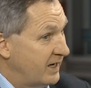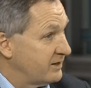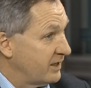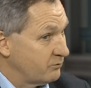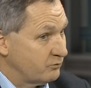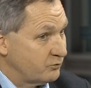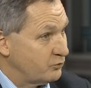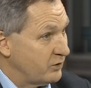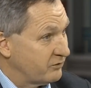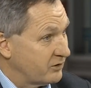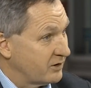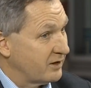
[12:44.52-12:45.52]
And then
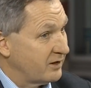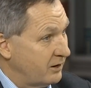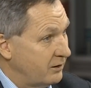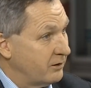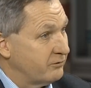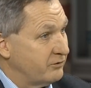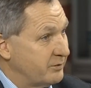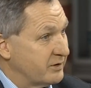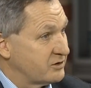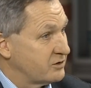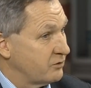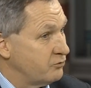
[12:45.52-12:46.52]
we've got a lovely
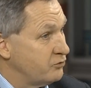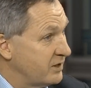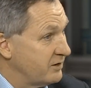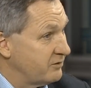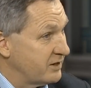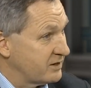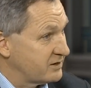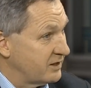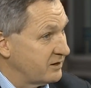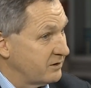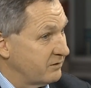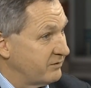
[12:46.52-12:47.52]
business. So really, really
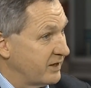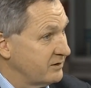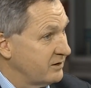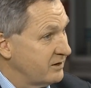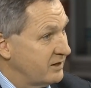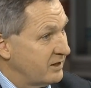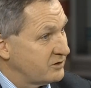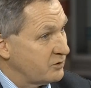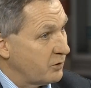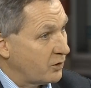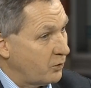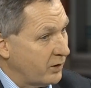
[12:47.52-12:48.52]
excited in Venn. Mm-hmm.
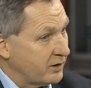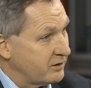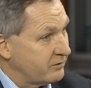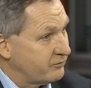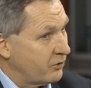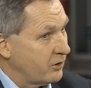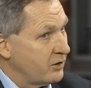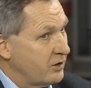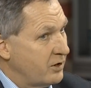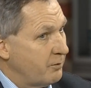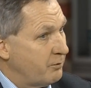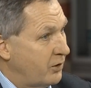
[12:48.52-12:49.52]
So we acquired it for
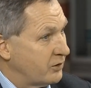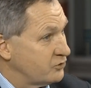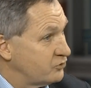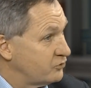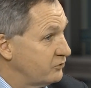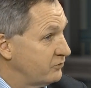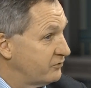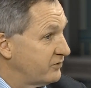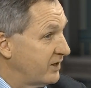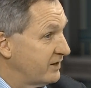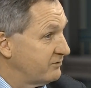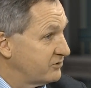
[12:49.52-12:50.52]

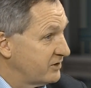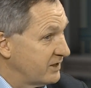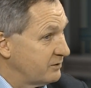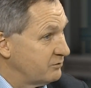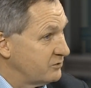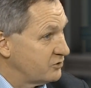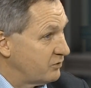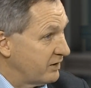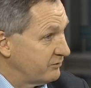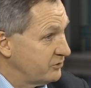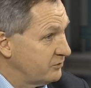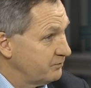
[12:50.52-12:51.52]
0.25 times
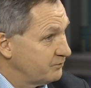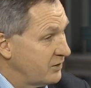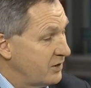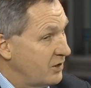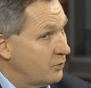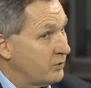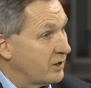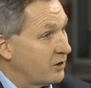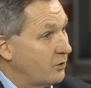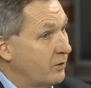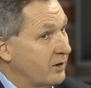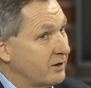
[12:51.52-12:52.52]
revenue. We
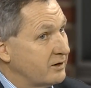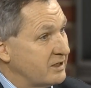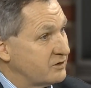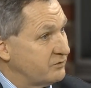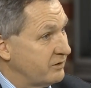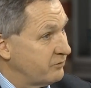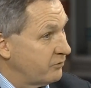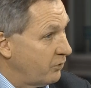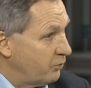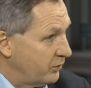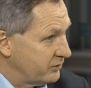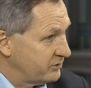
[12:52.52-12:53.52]
acquired hVIVO
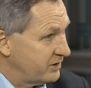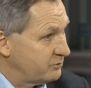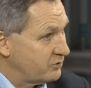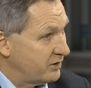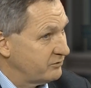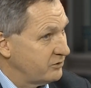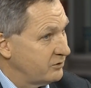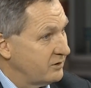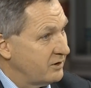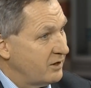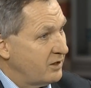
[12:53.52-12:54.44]
for 1 times revenue.